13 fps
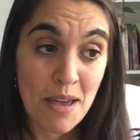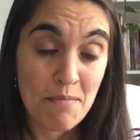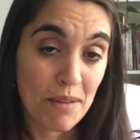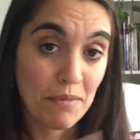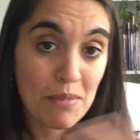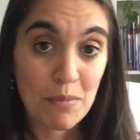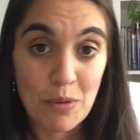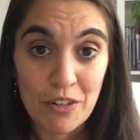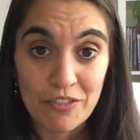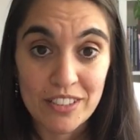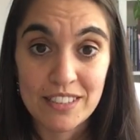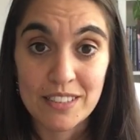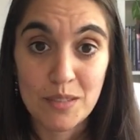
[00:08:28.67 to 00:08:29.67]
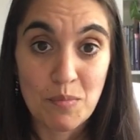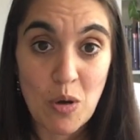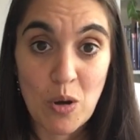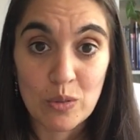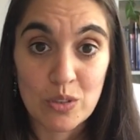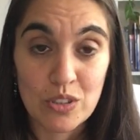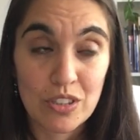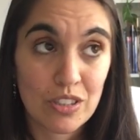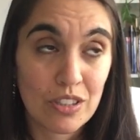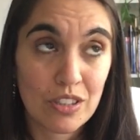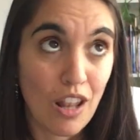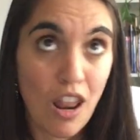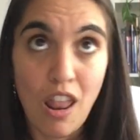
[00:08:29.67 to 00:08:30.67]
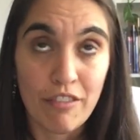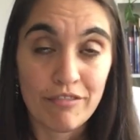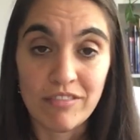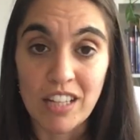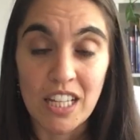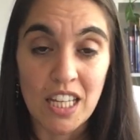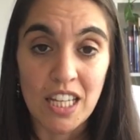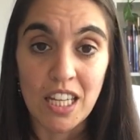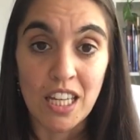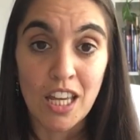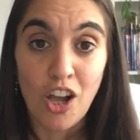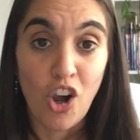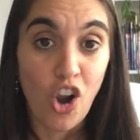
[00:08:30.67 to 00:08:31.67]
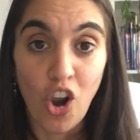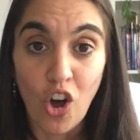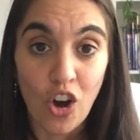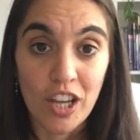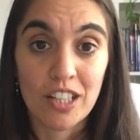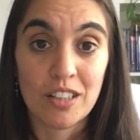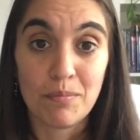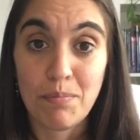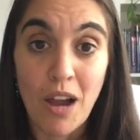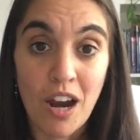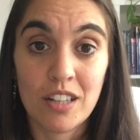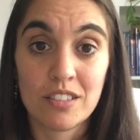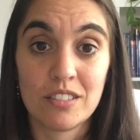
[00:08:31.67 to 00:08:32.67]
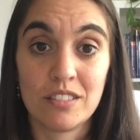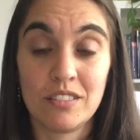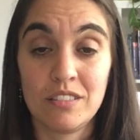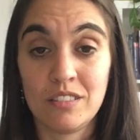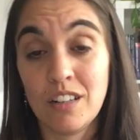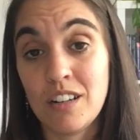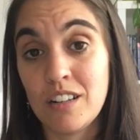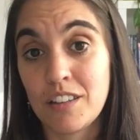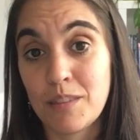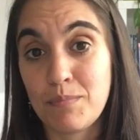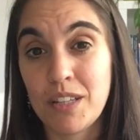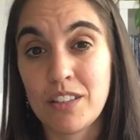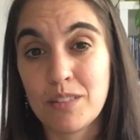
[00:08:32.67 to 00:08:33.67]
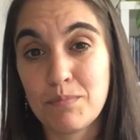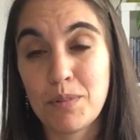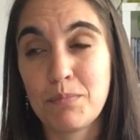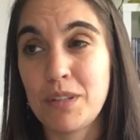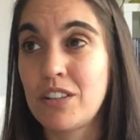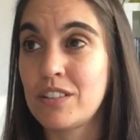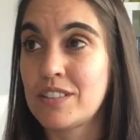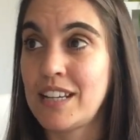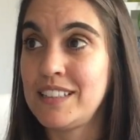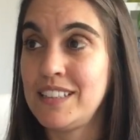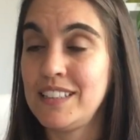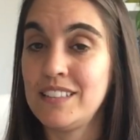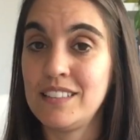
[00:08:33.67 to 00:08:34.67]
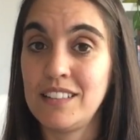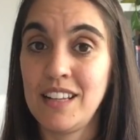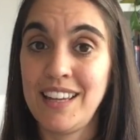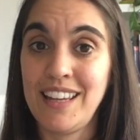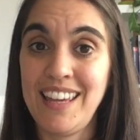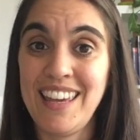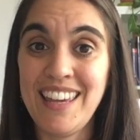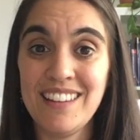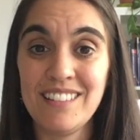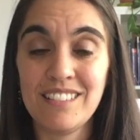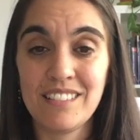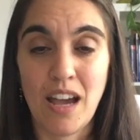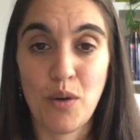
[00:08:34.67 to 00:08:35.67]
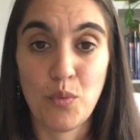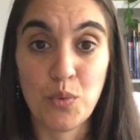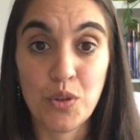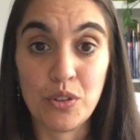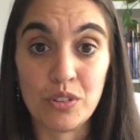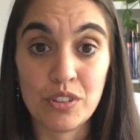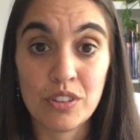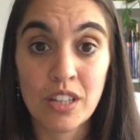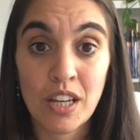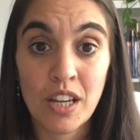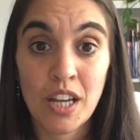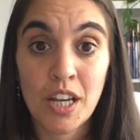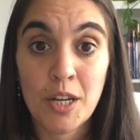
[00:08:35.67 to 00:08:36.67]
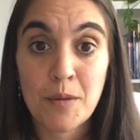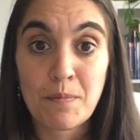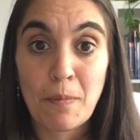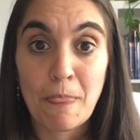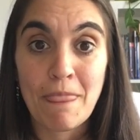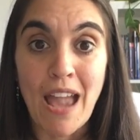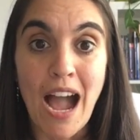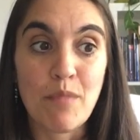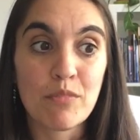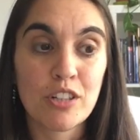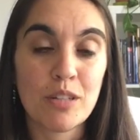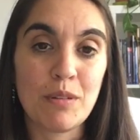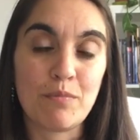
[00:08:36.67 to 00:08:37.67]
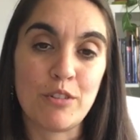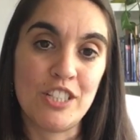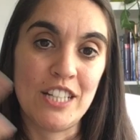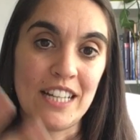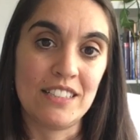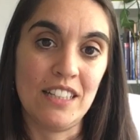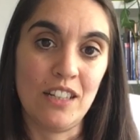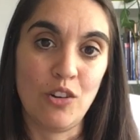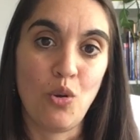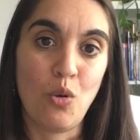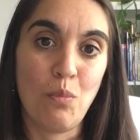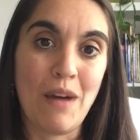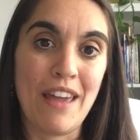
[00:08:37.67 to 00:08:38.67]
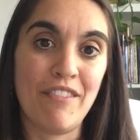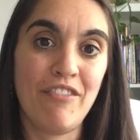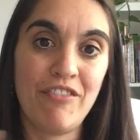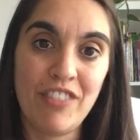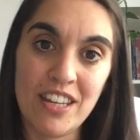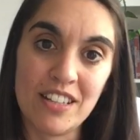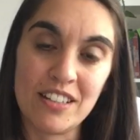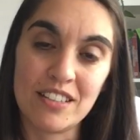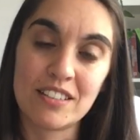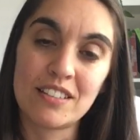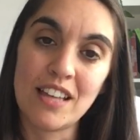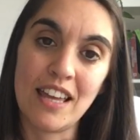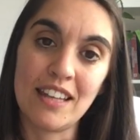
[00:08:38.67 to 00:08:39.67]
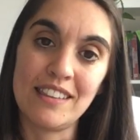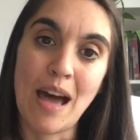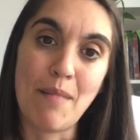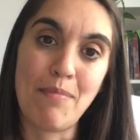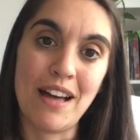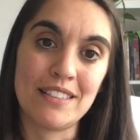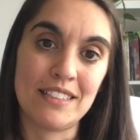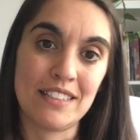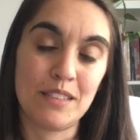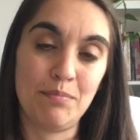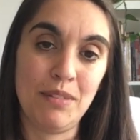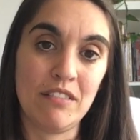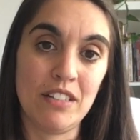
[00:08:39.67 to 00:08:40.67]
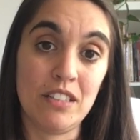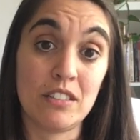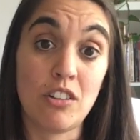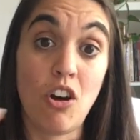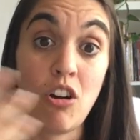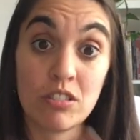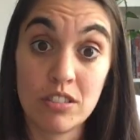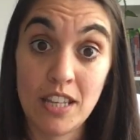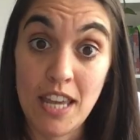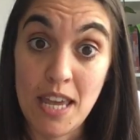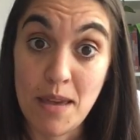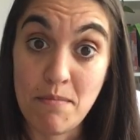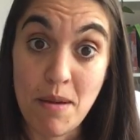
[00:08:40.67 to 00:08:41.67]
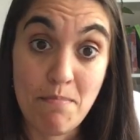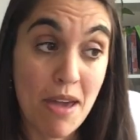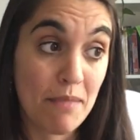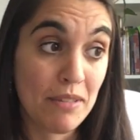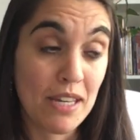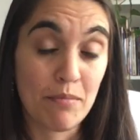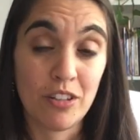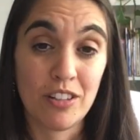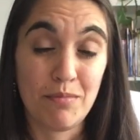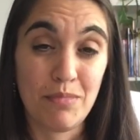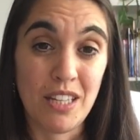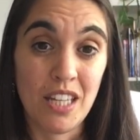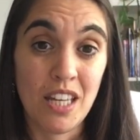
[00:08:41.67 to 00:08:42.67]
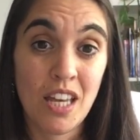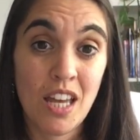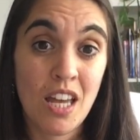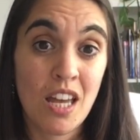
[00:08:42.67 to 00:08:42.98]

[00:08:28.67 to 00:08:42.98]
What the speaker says: maybe my boyfriend is the most lovely, loyal person on earth, but because I didn't heal that wound, I'm going to be projecting all my fears and that past experience onto him, and maybe I'm going to be